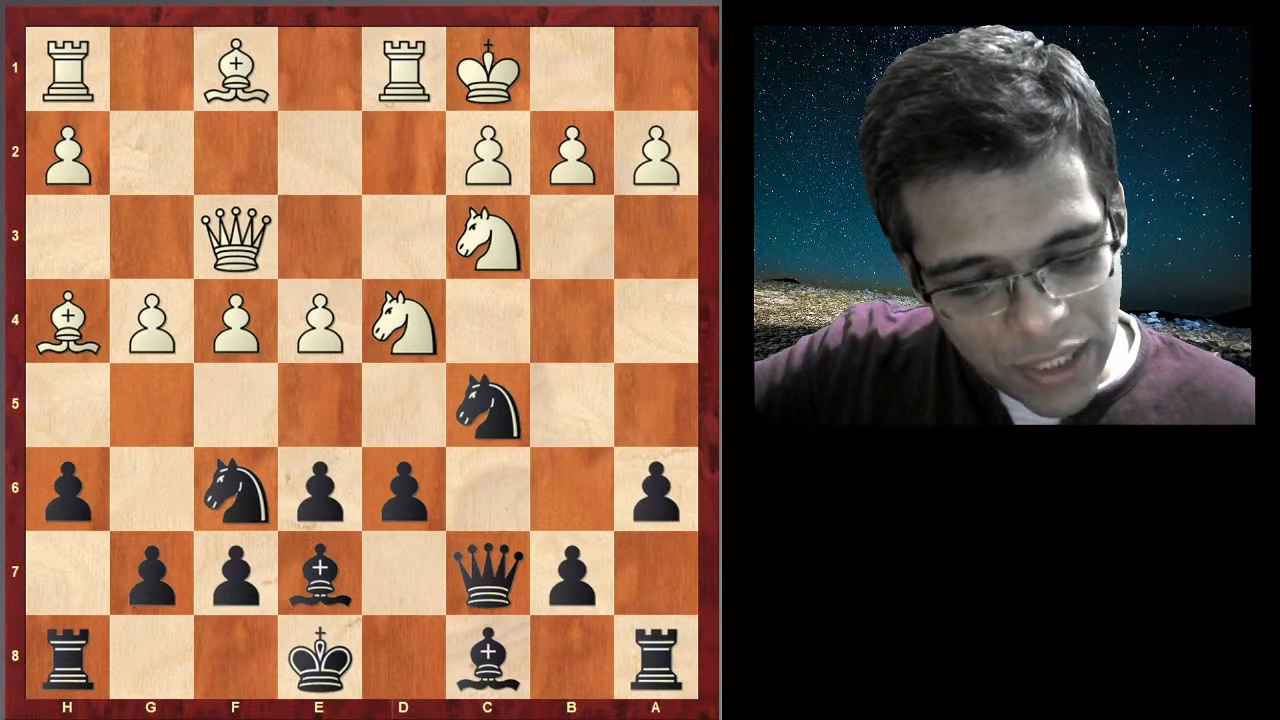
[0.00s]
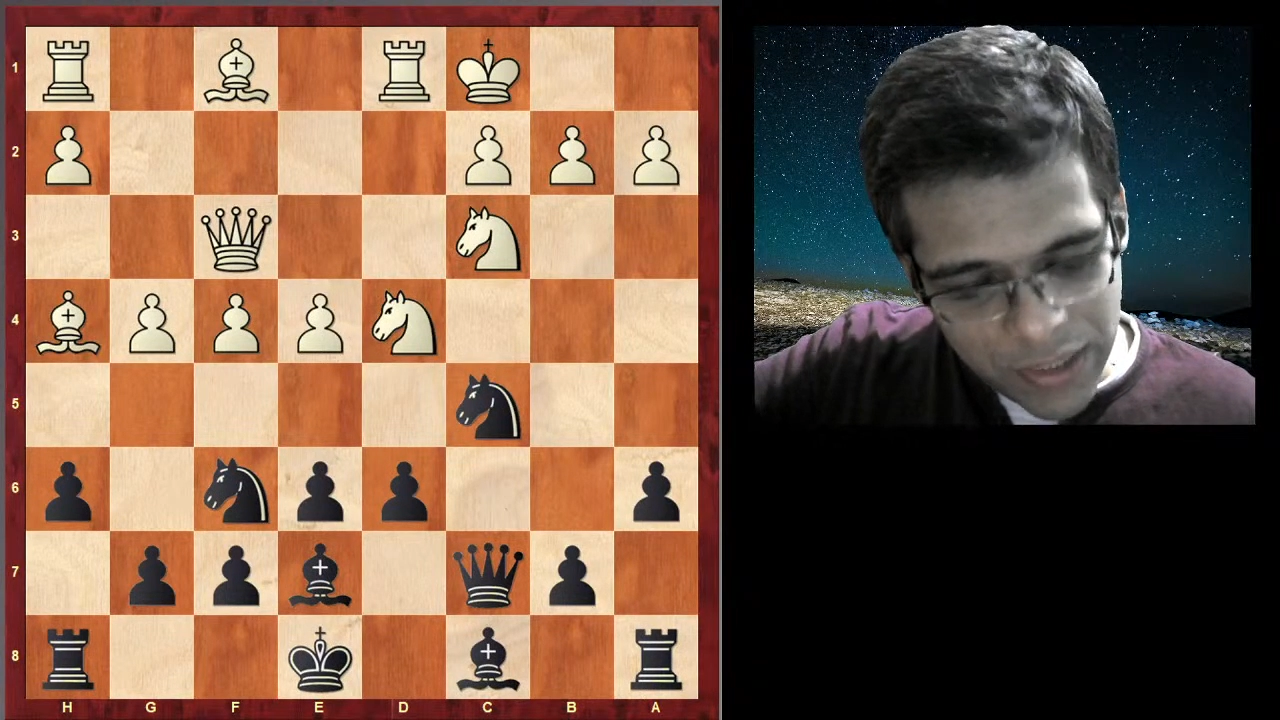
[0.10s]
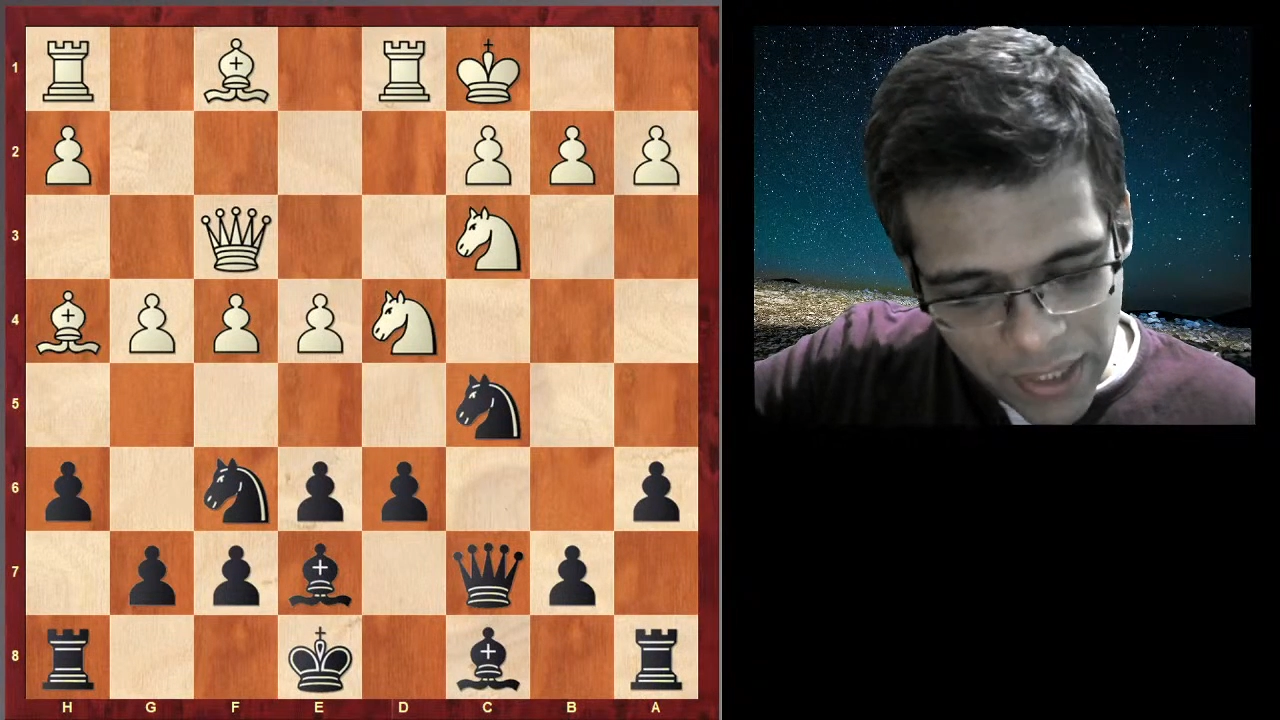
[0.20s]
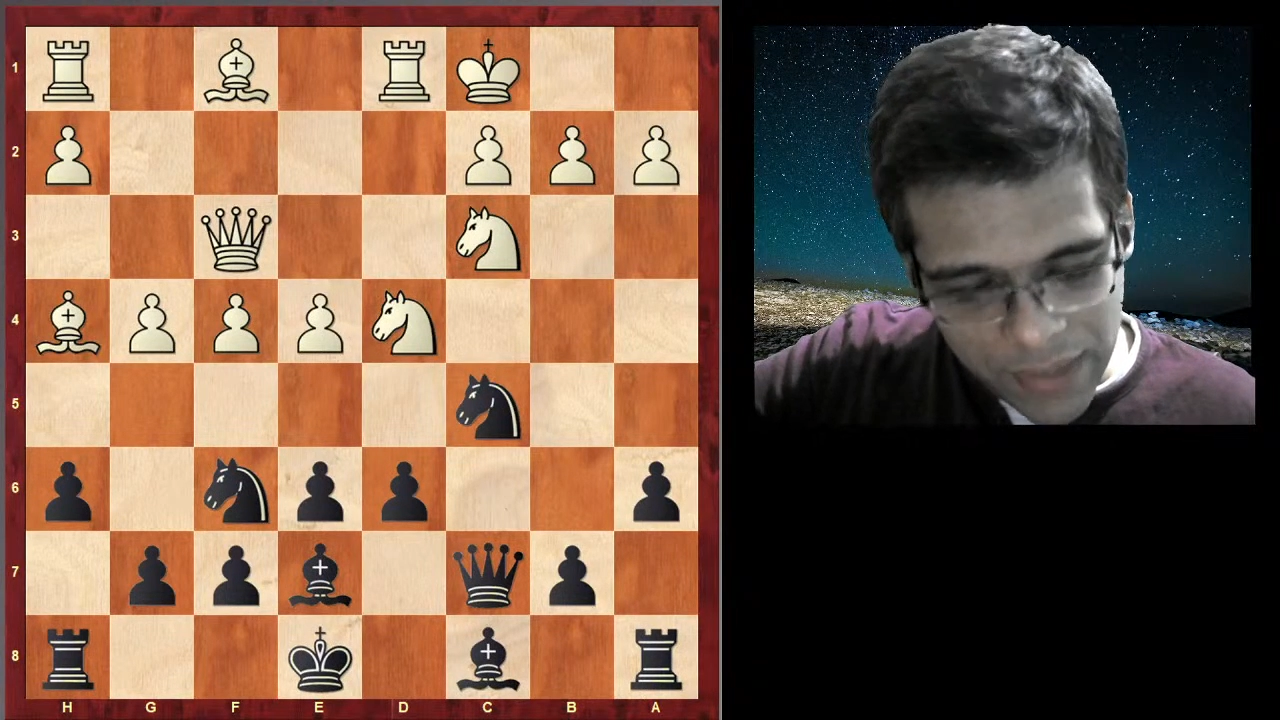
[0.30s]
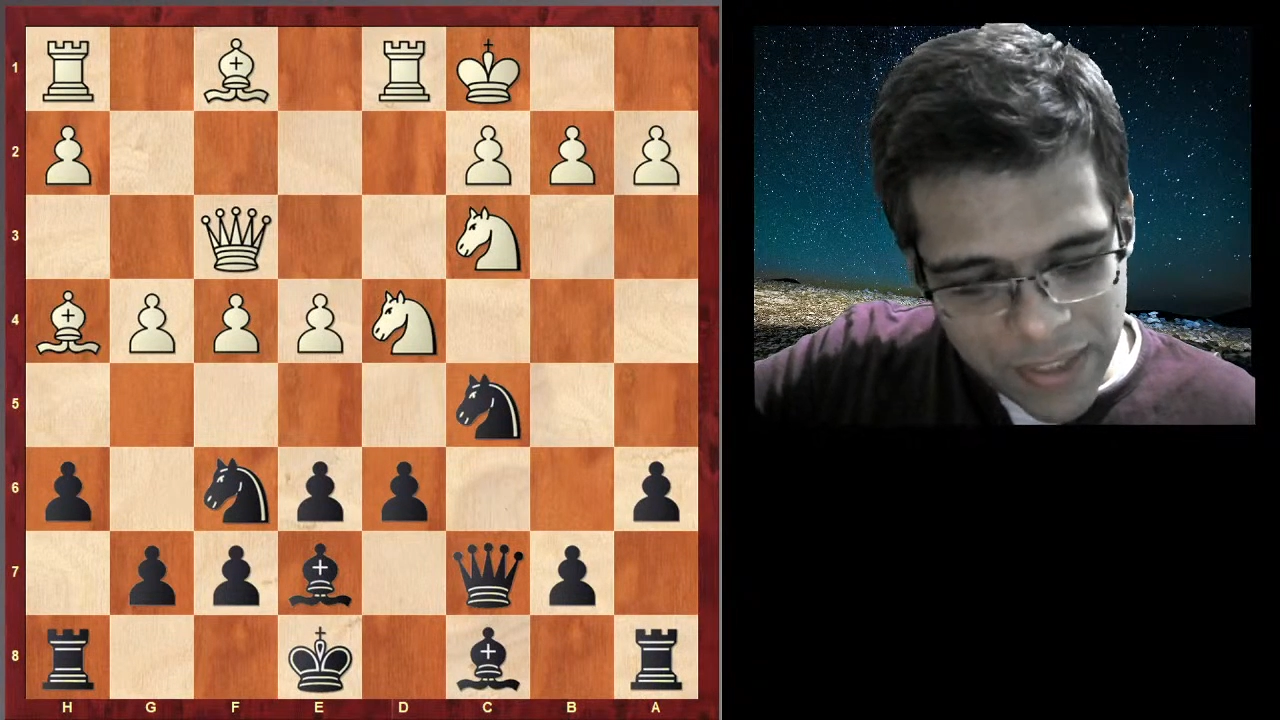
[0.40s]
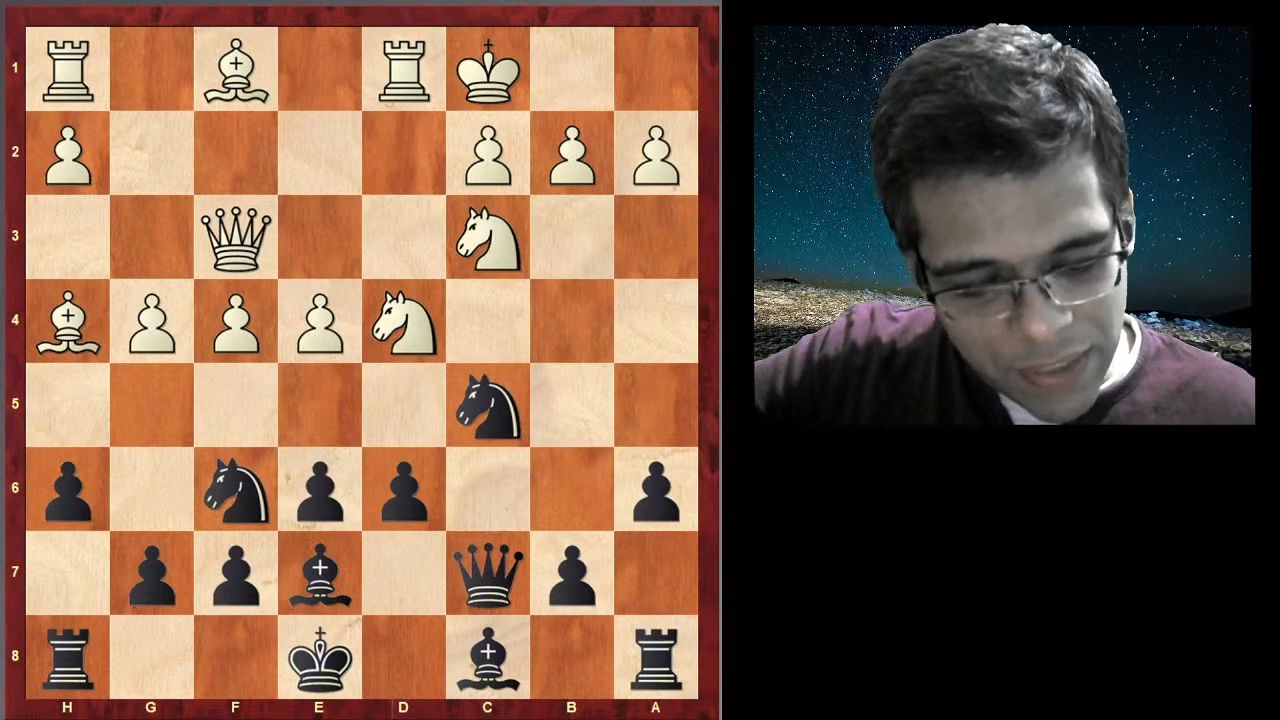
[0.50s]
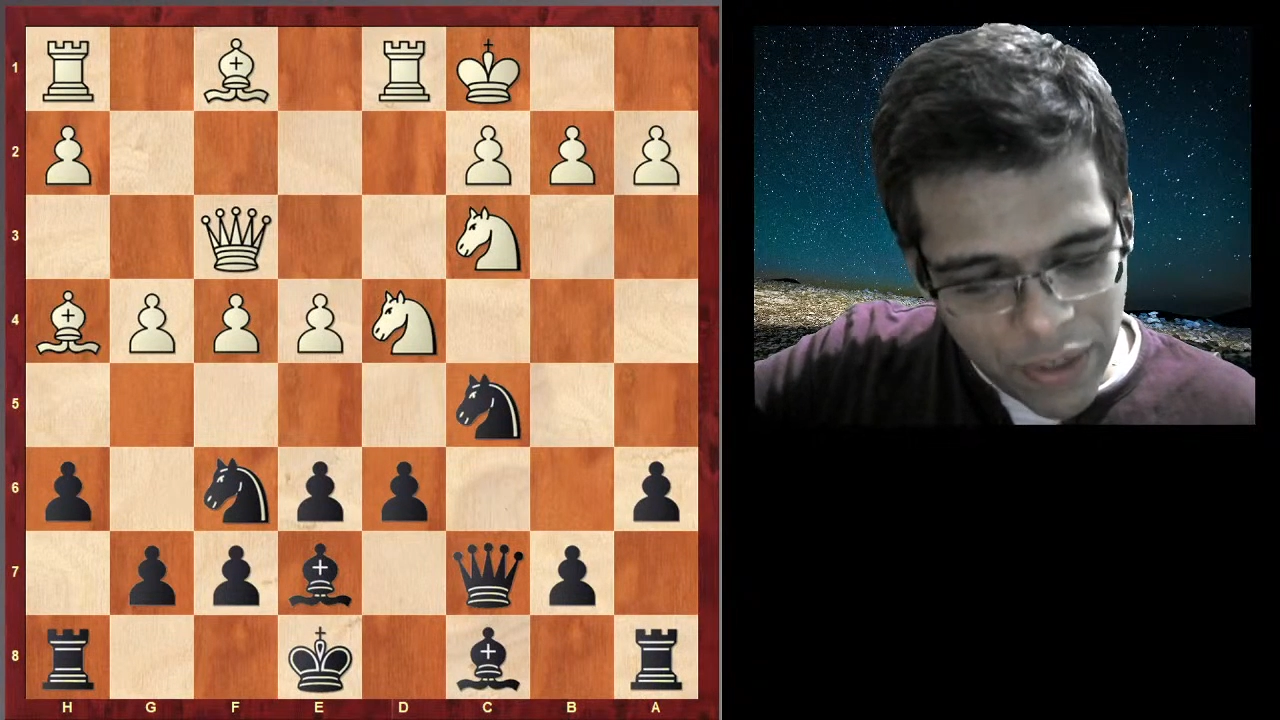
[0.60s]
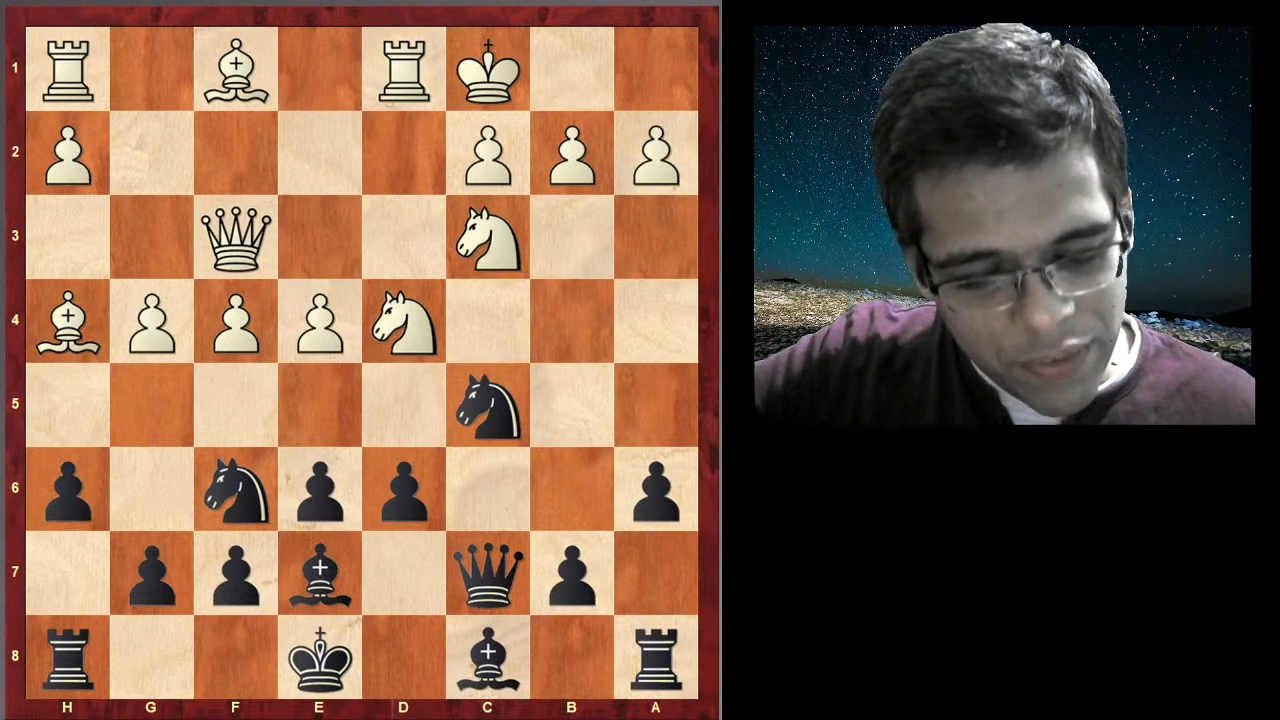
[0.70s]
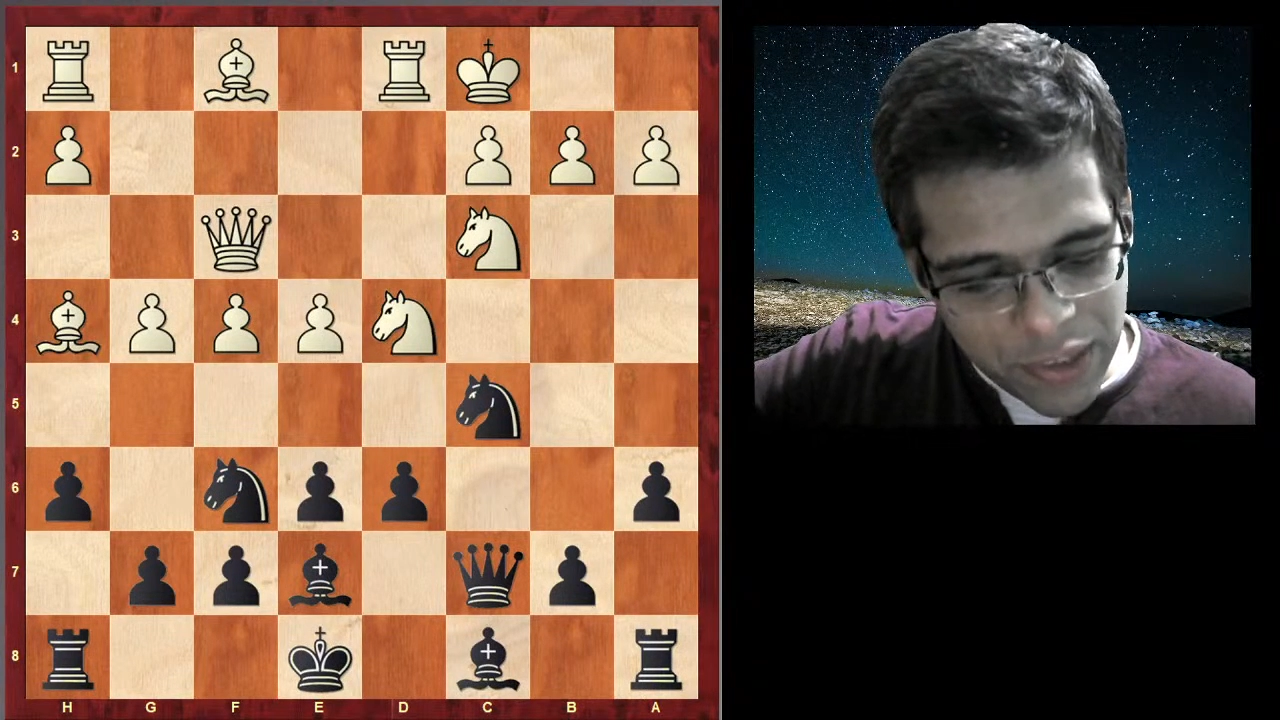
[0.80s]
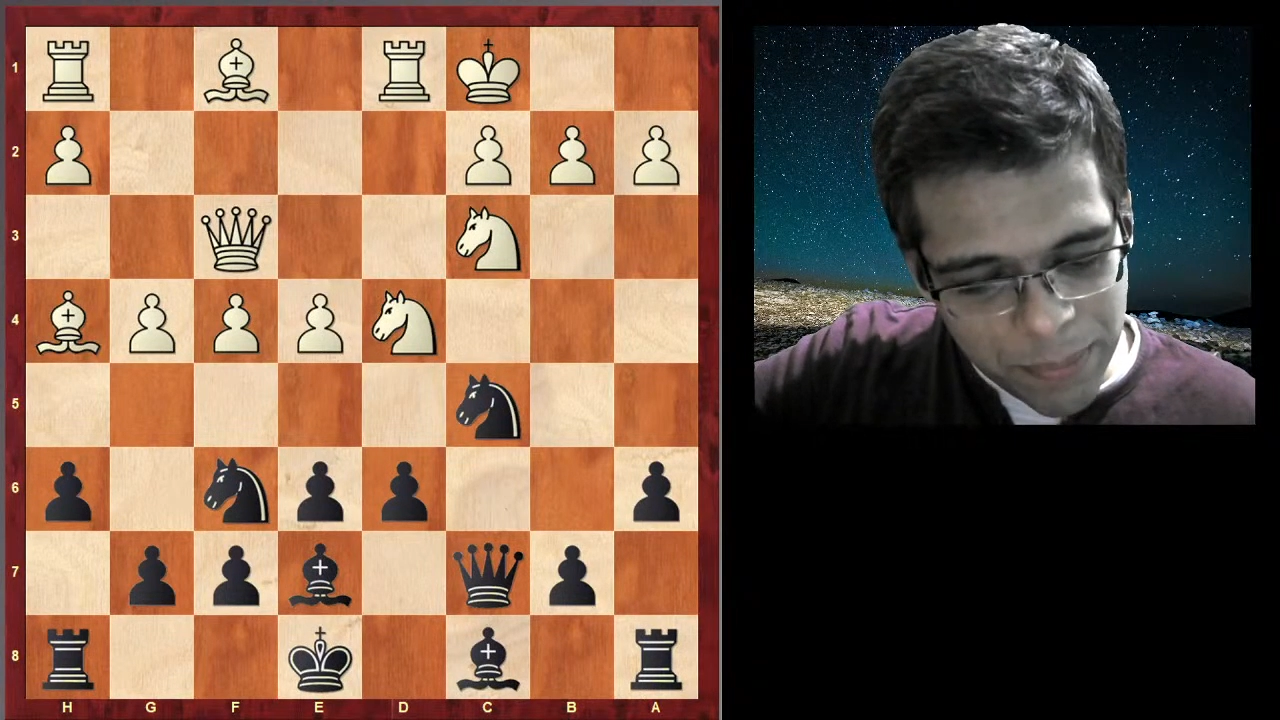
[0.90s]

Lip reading: yes, d5 is